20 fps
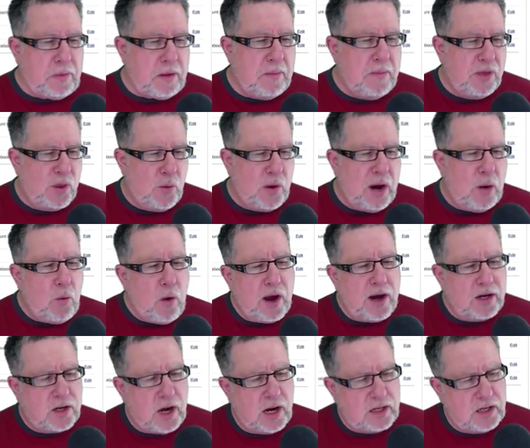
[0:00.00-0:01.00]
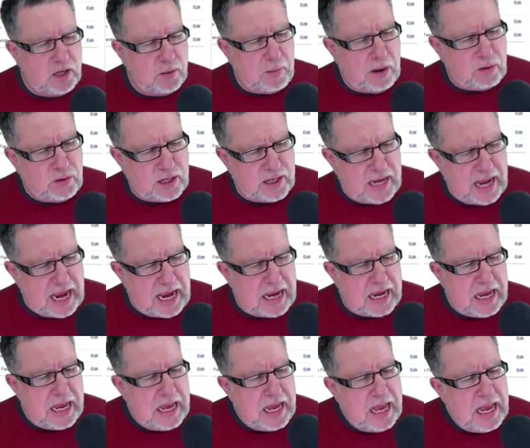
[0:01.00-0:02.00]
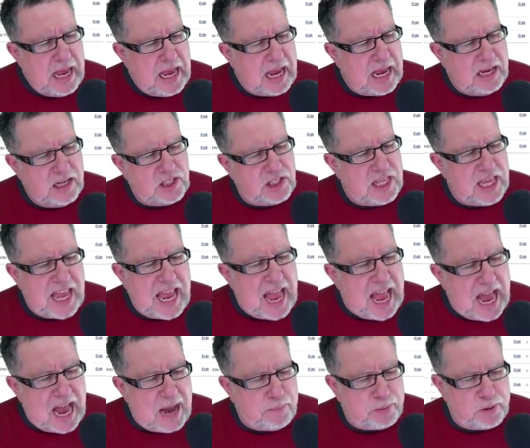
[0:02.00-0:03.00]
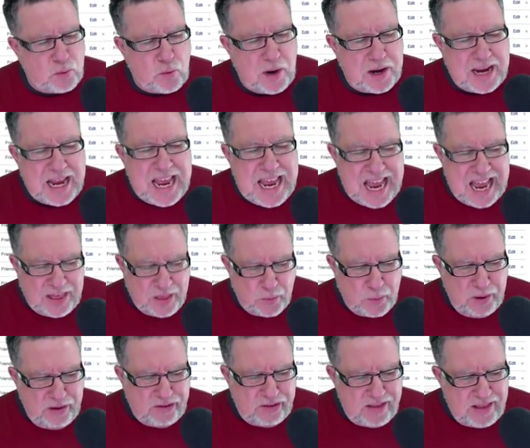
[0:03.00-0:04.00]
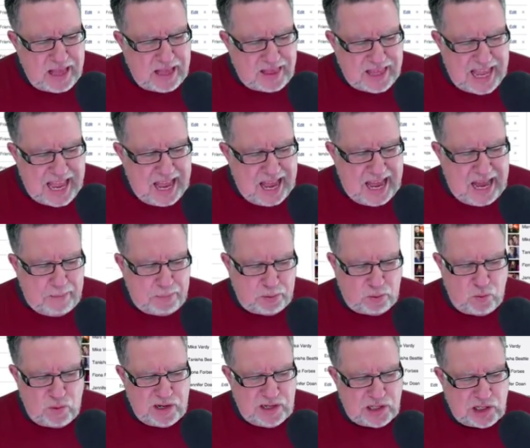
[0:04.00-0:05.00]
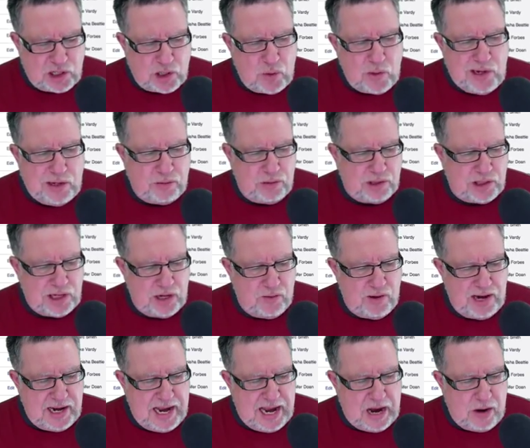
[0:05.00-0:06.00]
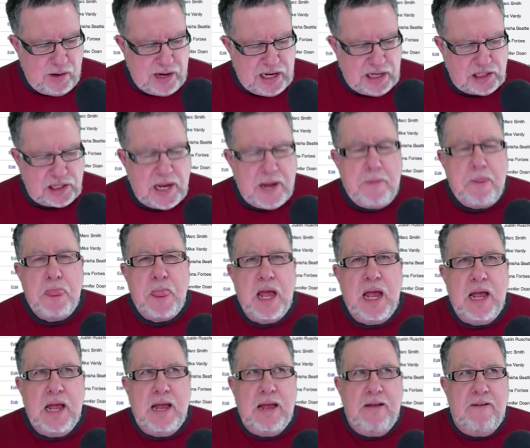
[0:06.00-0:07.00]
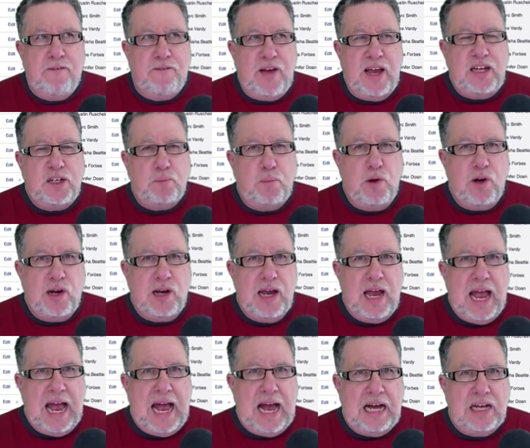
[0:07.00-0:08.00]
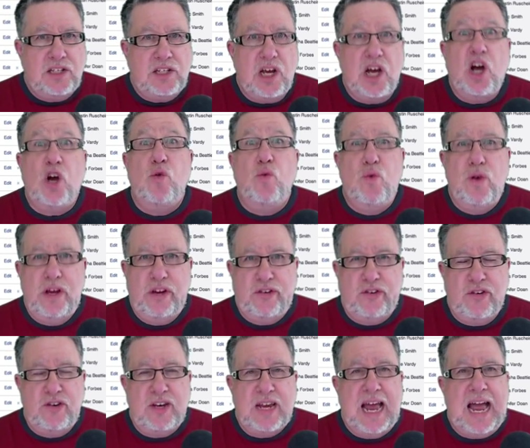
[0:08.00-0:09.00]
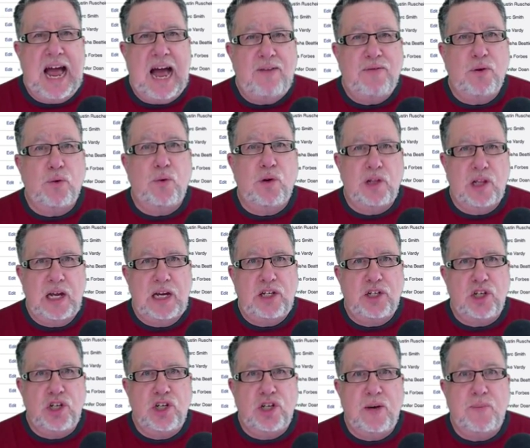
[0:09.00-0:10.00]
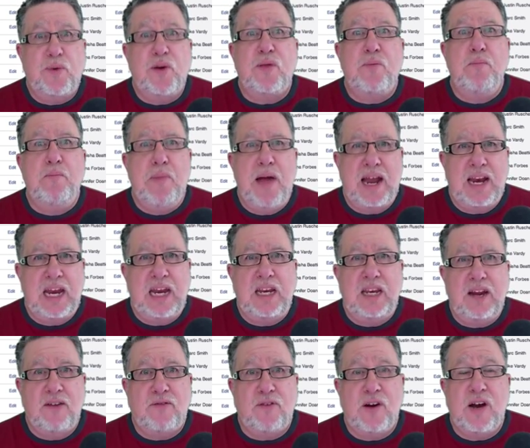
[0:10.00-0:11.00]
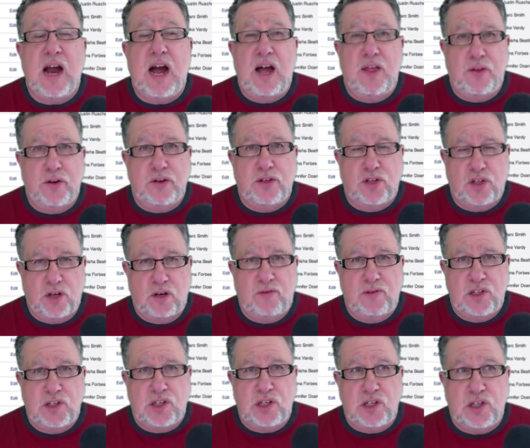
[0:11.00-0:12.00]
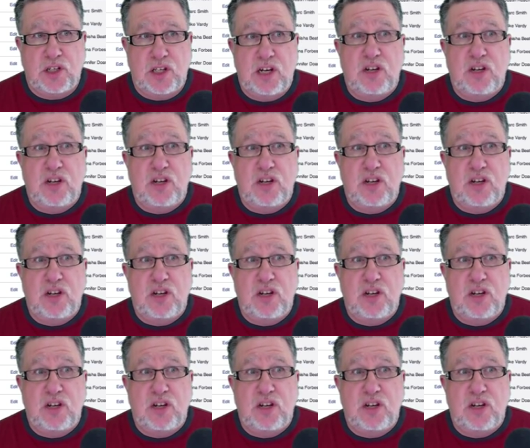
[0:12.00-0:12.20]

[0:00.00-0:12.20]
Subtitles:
But what I want to talk to you about today is the apps one. And the reason that the apps one is so interesting right now is Facebook has a reason to have a relationship with many different other services.